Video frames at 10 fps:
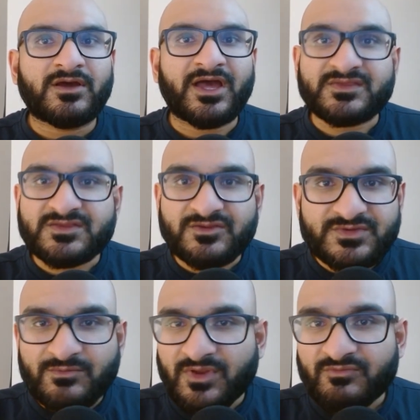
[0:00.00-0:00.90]
I still
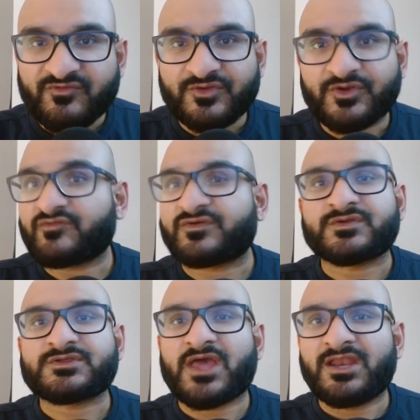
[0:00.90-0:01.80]
sometimes feel
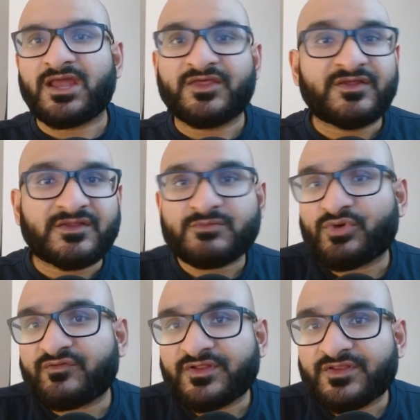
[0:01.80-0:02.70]
nervous. And I think that's
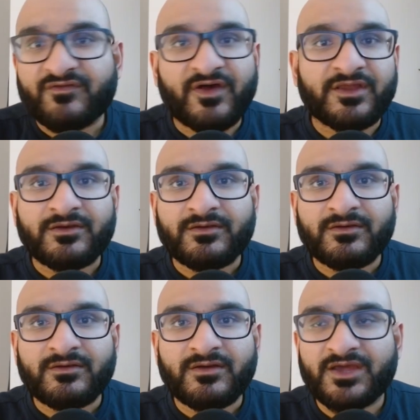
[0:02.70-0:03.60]
perfectly fine.
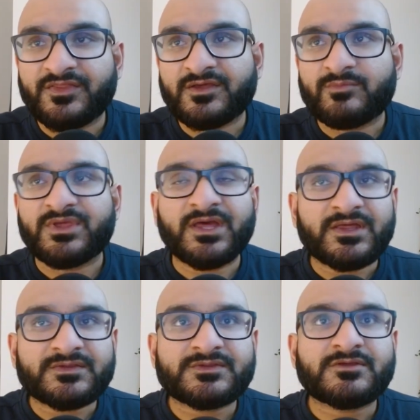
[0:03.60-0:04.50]
I think
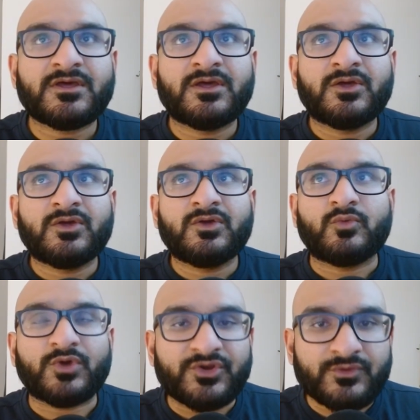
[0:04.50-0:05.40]
because
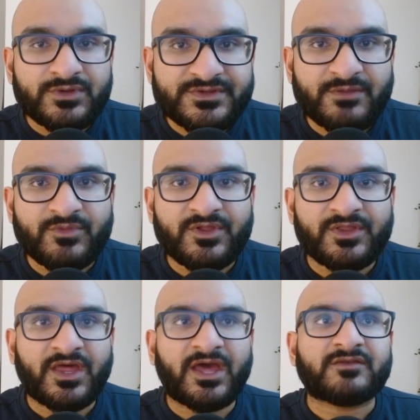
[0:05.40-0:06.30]
we're doing something
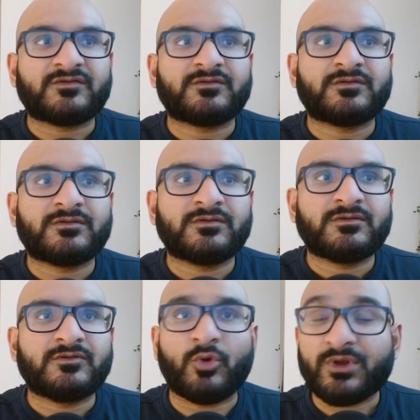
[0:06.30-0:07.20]
that
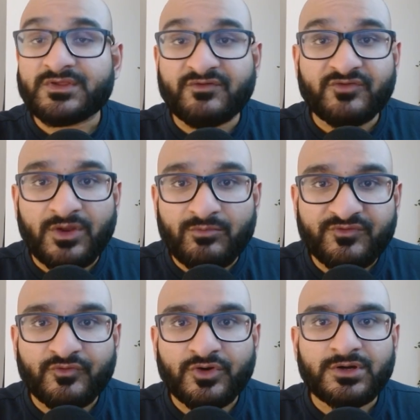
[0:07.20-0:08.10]
nobody has ever done
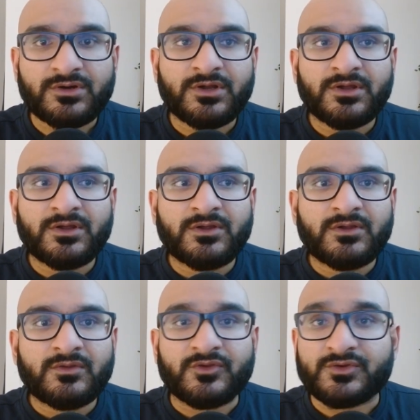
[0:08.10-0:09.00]
before,
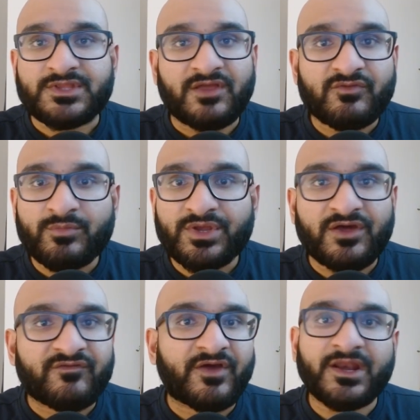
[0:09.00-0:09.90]
there's never been
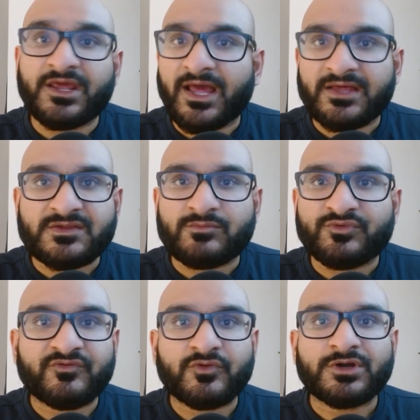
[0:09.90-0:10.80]
a finite asset
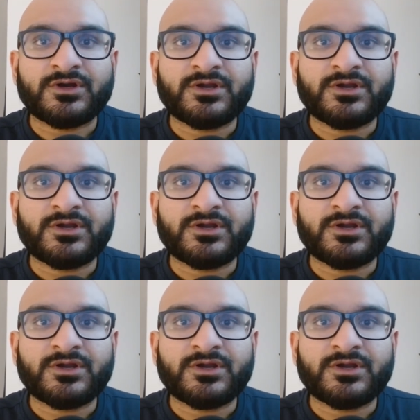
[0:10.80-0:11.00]
before,